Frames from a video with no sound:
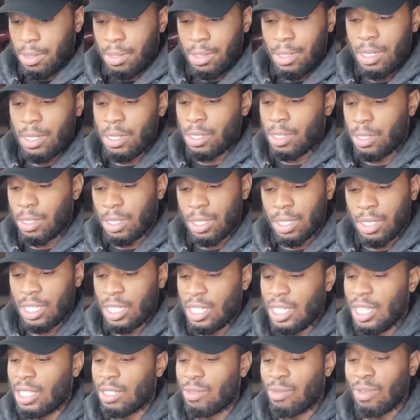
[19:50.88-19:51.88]
This is
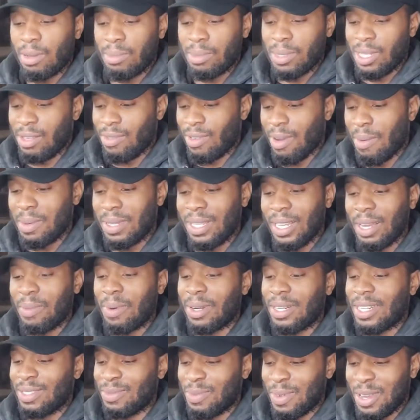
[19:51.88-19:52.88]
what we talk
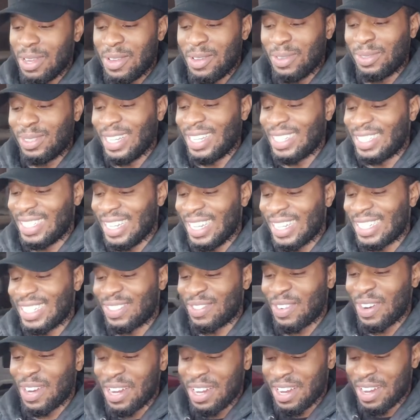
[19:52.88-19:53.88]
about. This is why you'll take
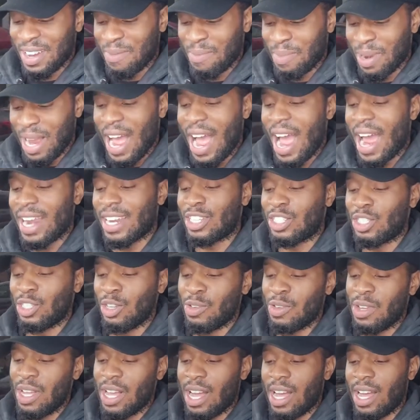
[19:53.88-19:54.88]
chances right here. But I had to
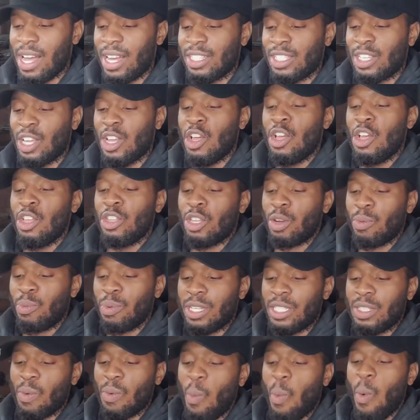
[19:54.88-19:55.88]
show you guys the
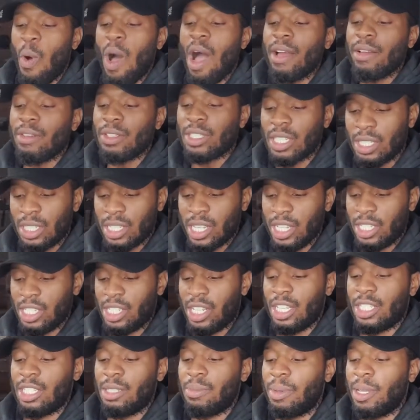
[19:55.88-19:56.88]
reason why you shouldn't take
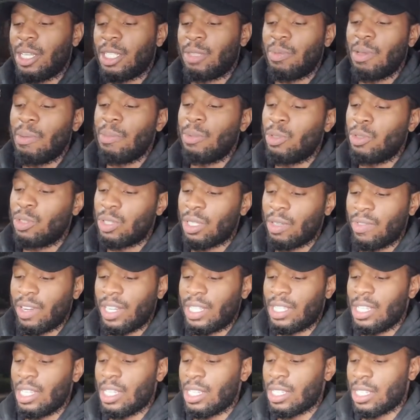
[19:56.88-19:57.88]
chances, because people do stuff
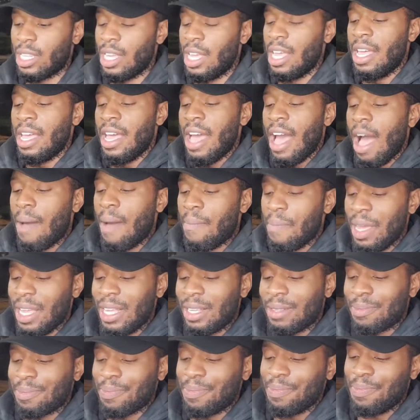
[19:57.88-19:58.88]
like this. I
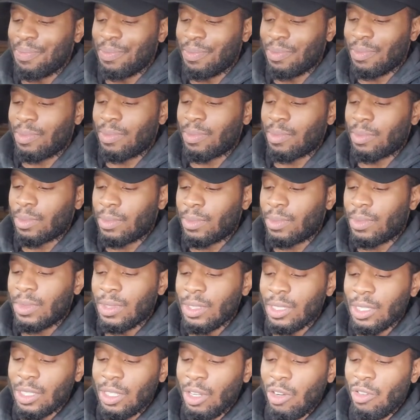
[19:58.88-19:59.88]
mean,
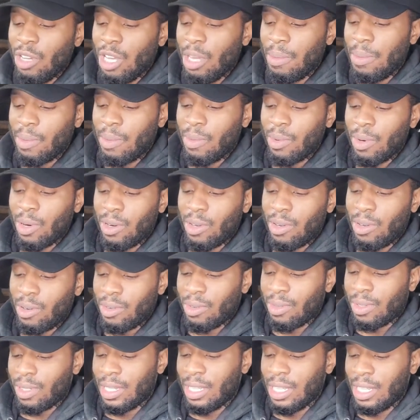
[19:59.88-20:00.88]
don't get me
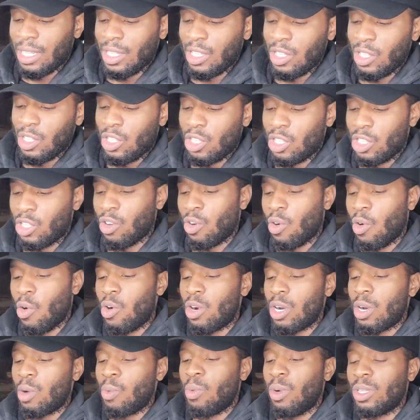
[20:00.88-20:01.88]
wrong, the
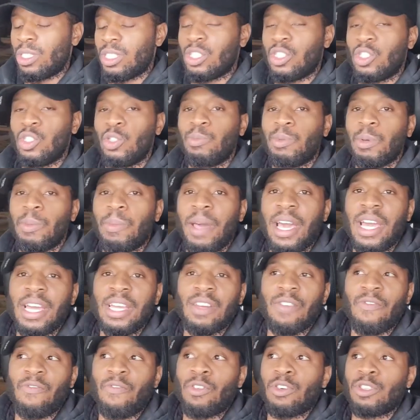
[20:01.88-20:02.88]
order wasn't super bad
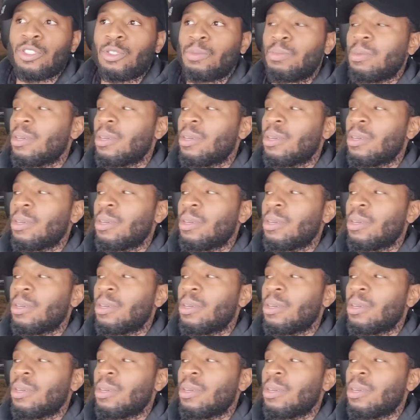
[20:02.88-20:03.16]
in the first